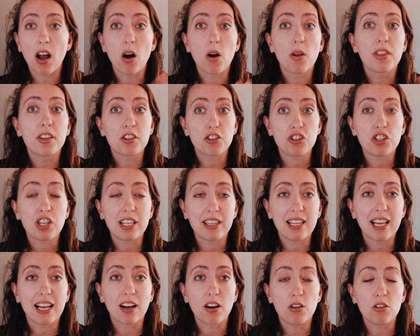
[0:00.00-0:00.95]
all the shit
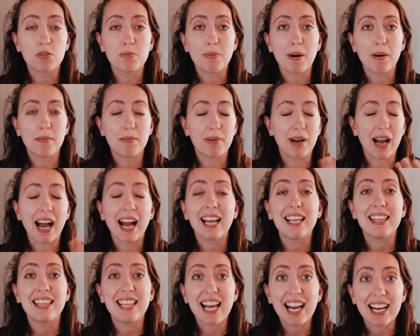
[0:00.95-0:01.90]
that goes
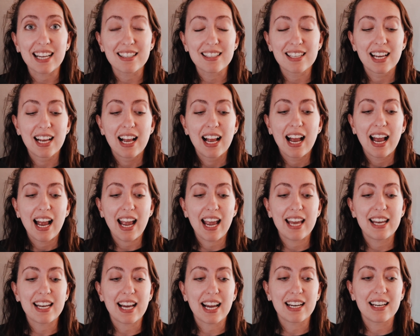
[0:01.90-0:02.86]
behind that,
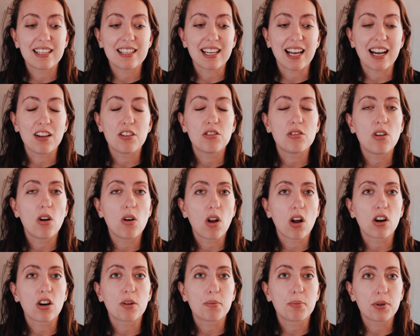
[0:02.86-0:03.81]
and I decided to no
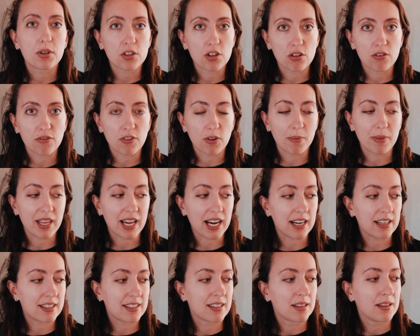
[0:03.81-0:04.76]
longer purchase from
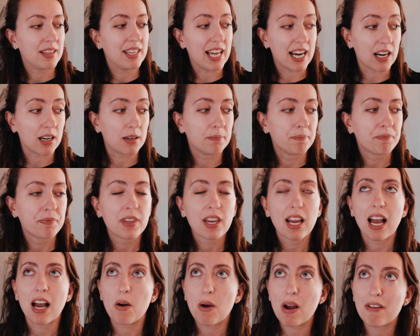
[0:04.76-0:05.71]
that there.
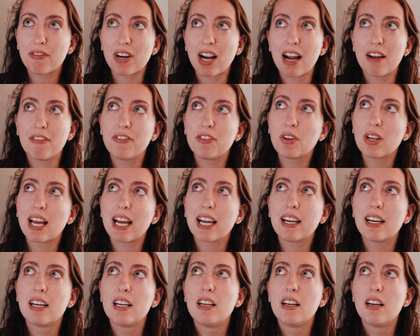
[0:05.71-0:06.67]
However, I feel
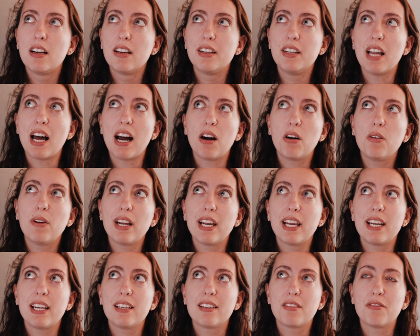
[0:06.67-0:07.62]
like now
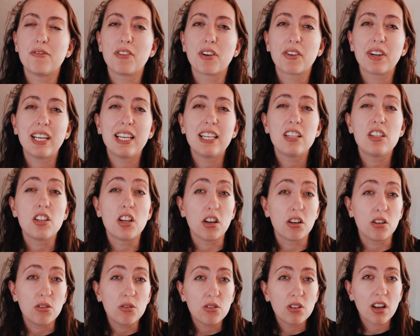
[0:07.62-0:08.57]
it is very
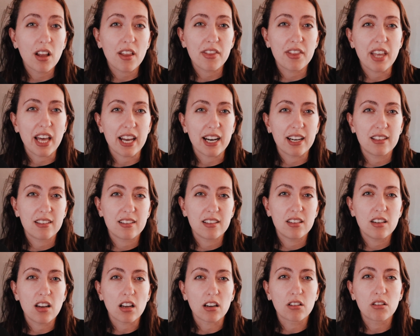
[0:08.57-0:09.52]
known that
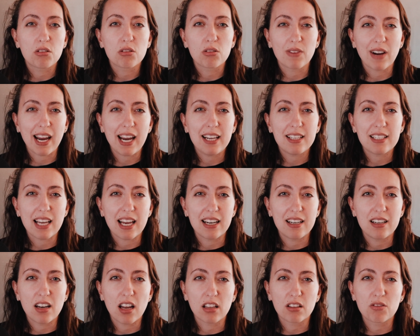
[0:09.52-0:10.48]
it's not great
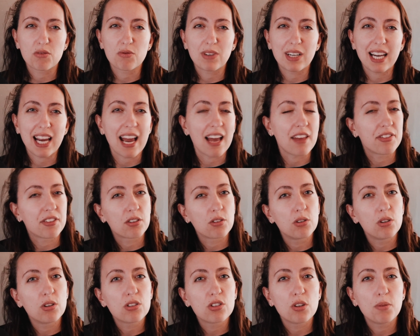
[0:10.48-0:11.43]
and not really
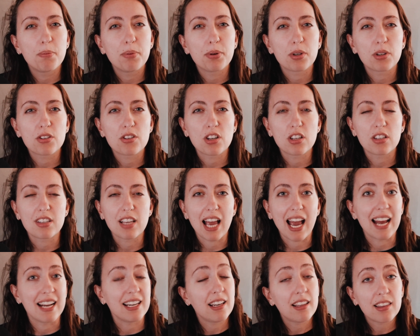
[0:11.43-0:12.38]
ethical to purchase
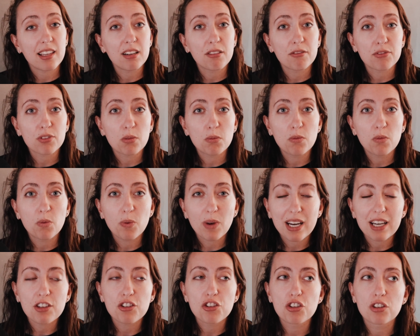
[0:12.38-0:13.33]
anything from
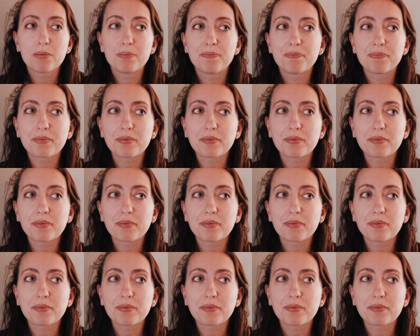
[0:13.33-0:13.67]
Wish,